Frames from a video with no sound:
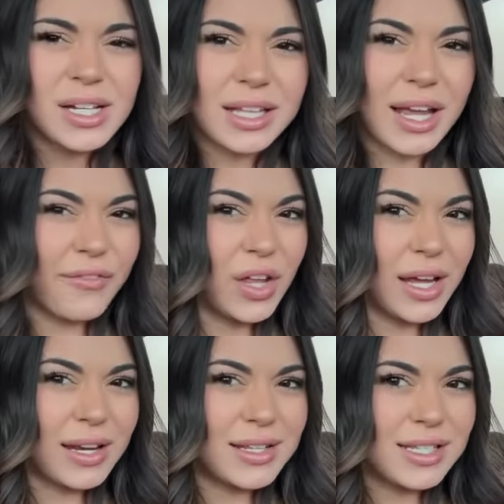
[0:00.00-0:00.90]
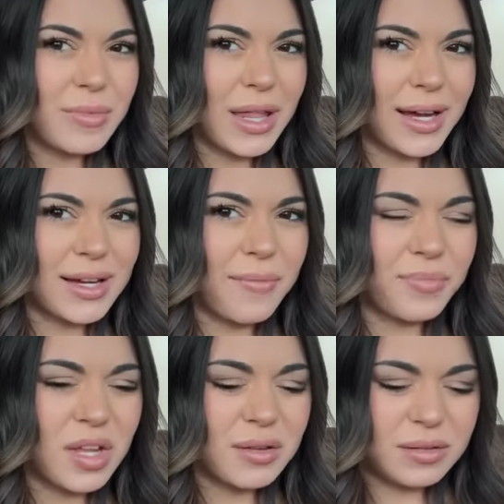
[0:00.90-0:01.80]
Like, I feel like it needs to be like a
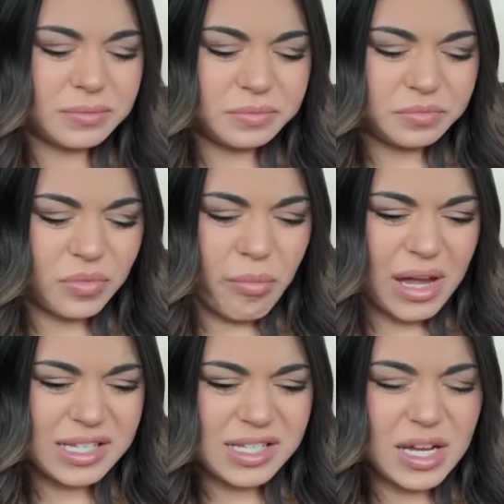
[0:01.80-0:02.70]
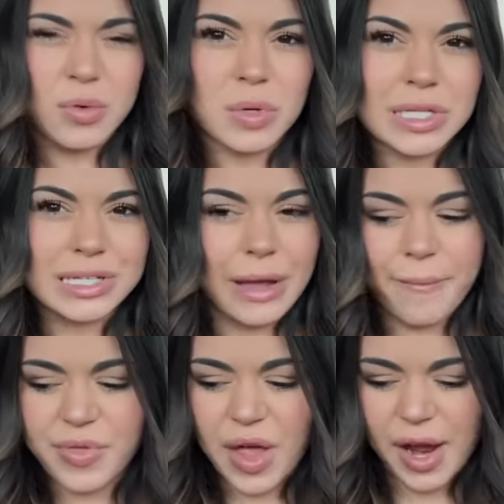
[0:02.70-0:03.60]
mixed in with
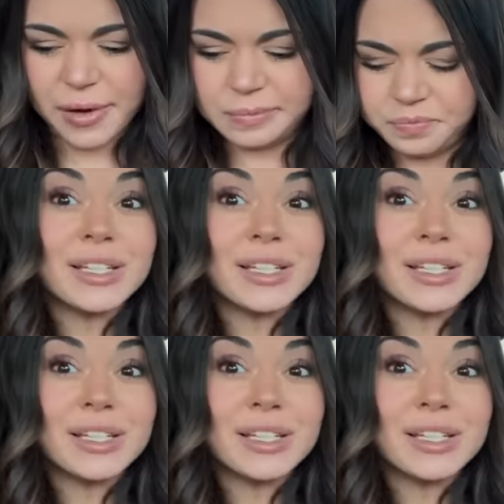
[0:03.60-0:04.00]
something.